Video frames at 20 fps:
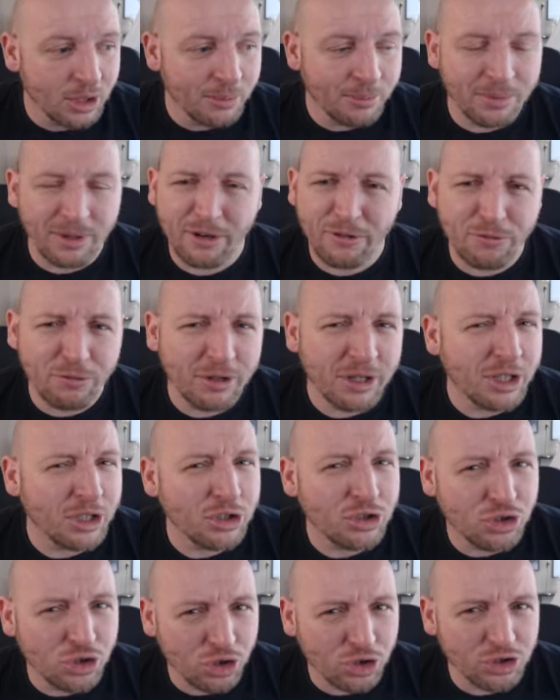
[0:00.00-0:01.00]
But if we
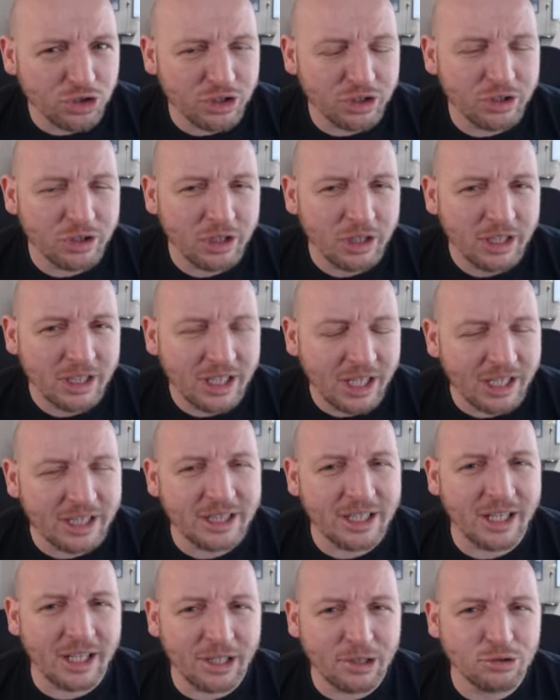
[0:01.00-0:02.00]
can just get
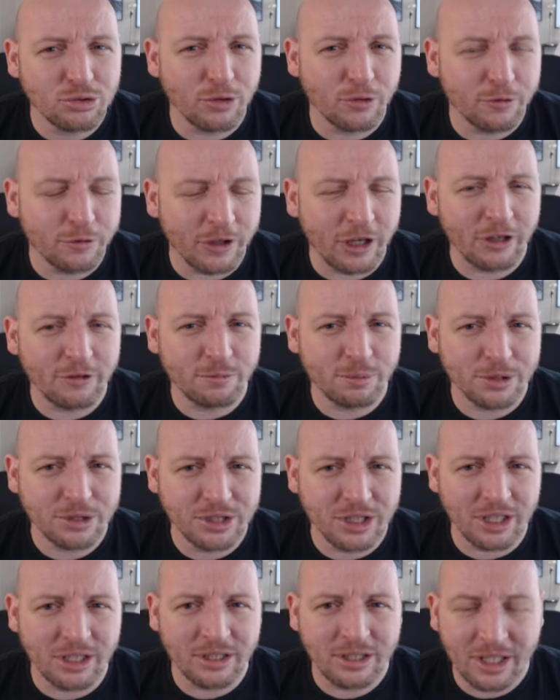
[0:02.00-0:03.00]
that extra
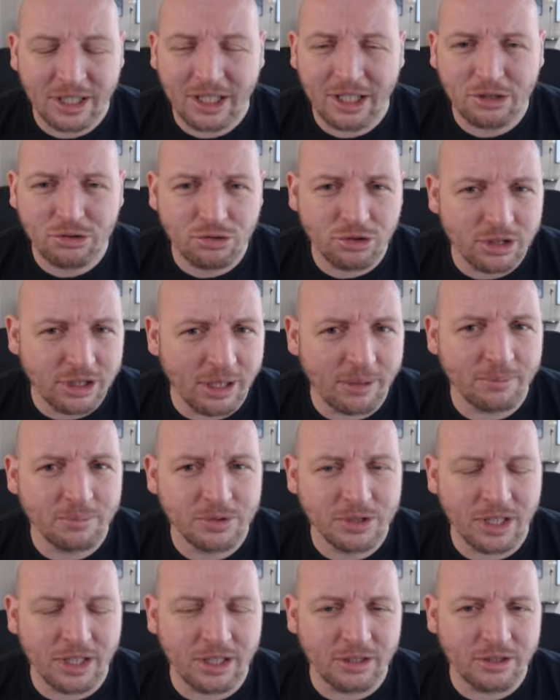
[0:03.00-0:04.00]
5%, that extra
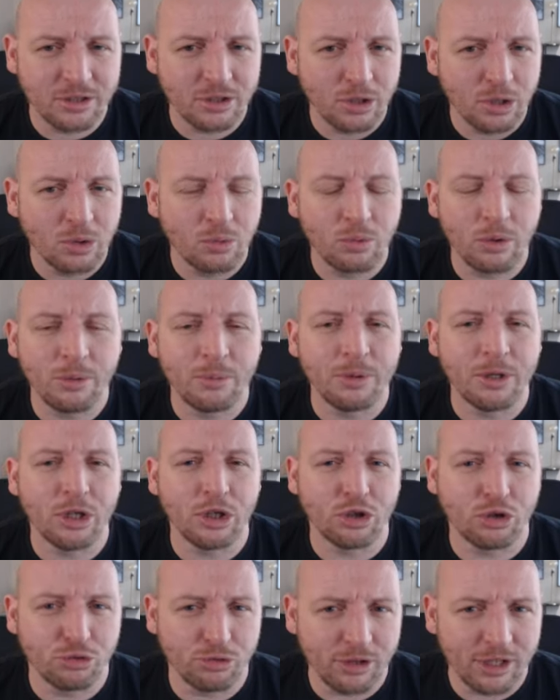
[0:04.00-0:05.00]
10%, will be a
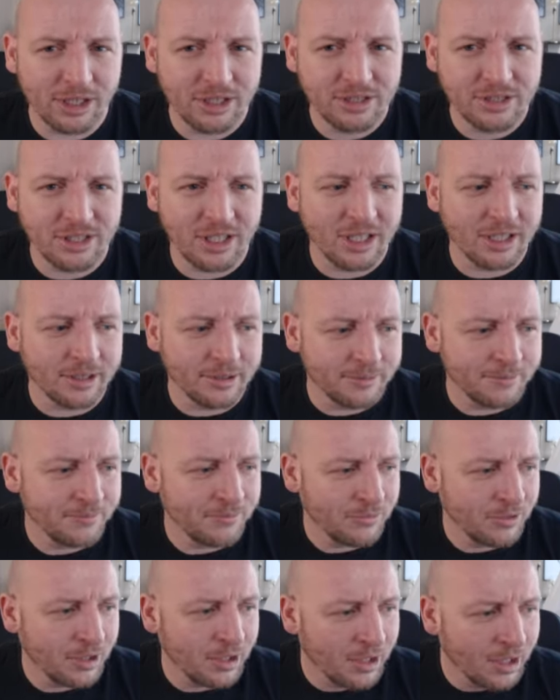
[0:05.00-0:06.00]
great side.
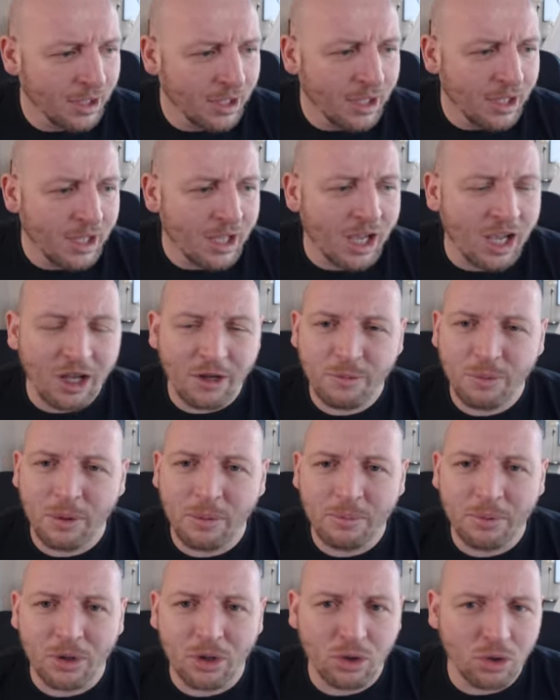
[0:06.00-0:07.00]
I've
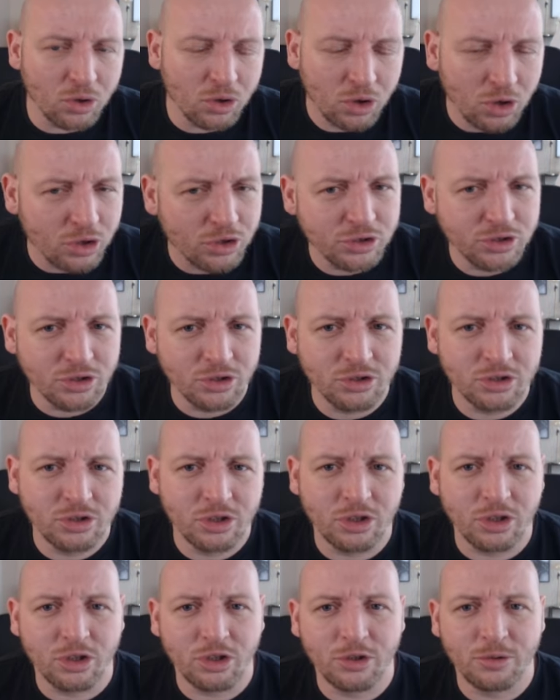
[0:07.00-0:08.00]
been Paul, also known as the
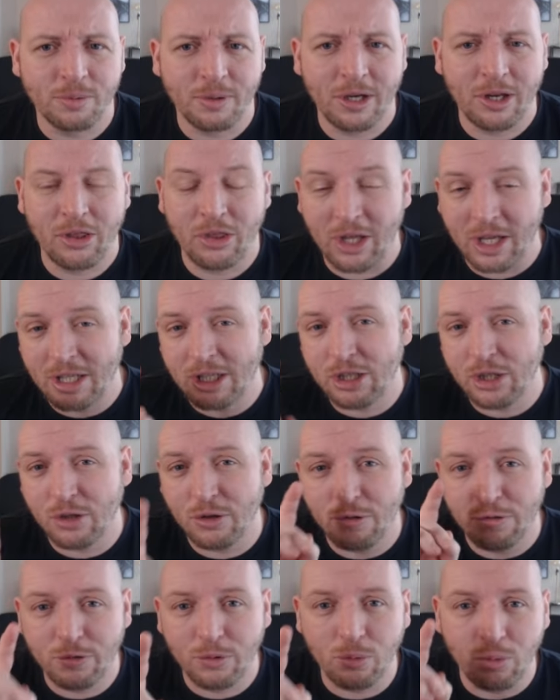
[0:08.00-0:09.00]
Northman. Thank
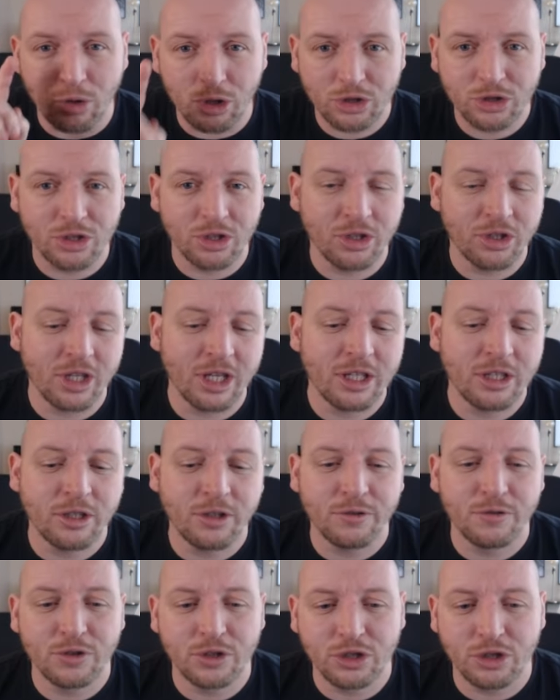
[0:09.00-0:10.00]
you for watching. Thank
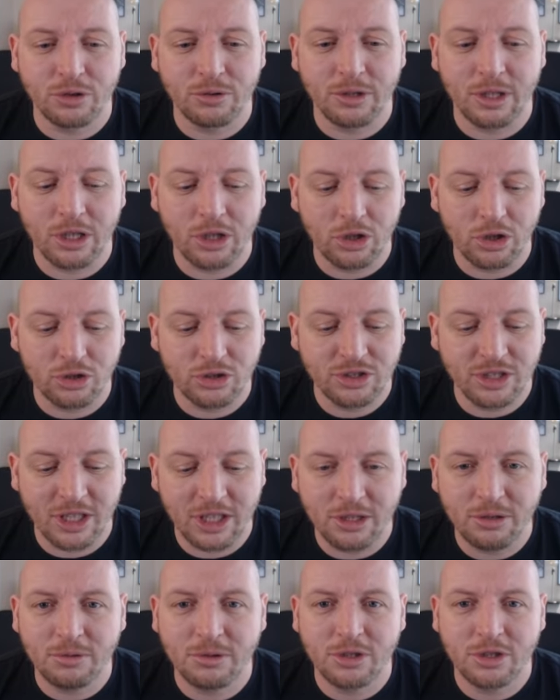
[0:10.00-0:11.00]
you for tuning in,
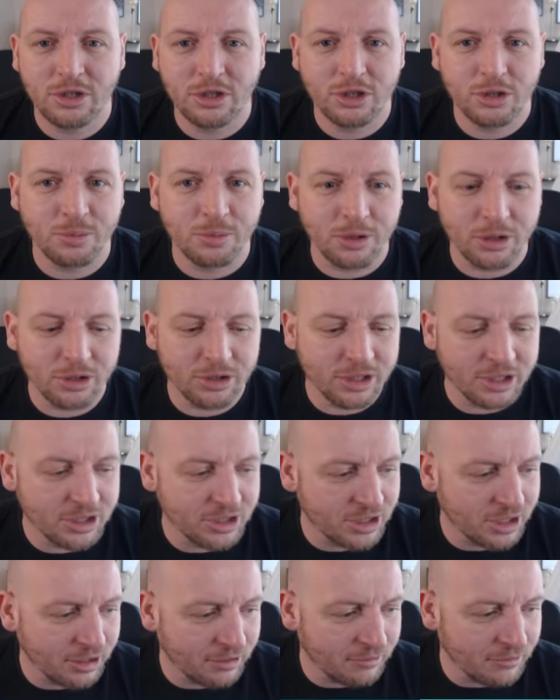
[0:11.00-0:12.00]
continuing to support this
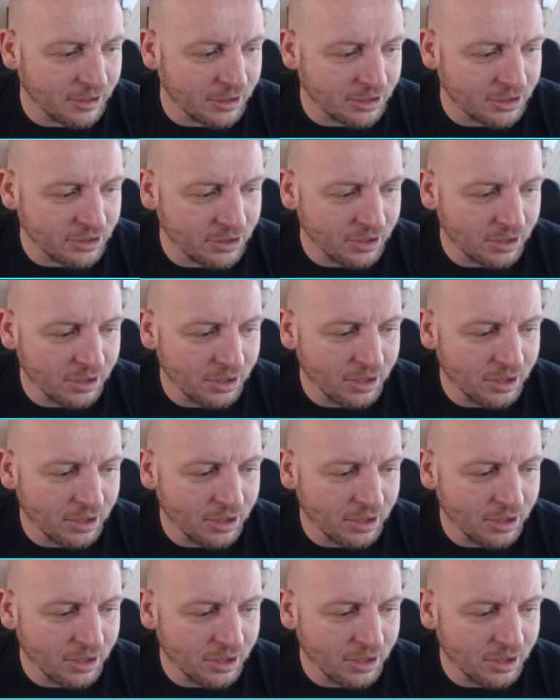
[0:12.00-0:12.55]
series.